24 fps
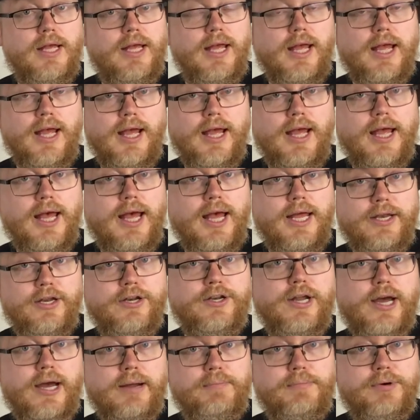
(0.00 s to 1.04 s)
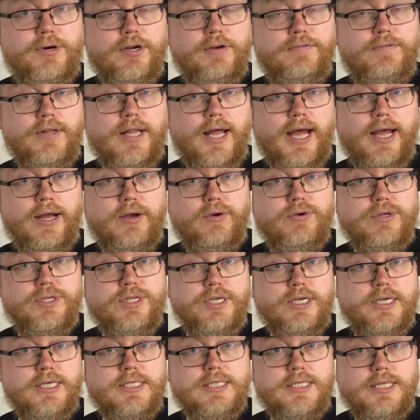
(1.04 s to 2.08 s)
and a number of
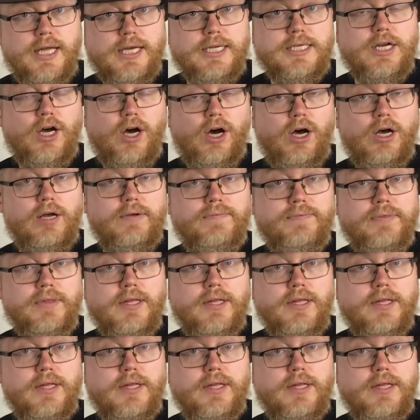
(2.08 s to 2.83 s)
languages that are